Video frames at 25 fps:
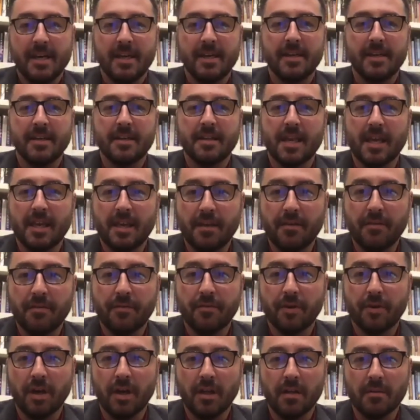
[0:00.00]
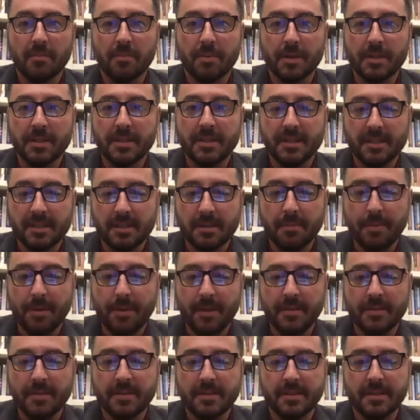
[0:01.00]
Thank you for all our
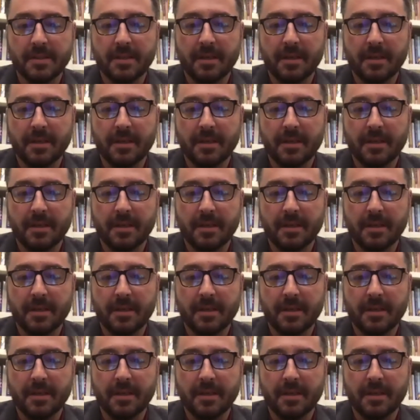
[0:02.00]
participants.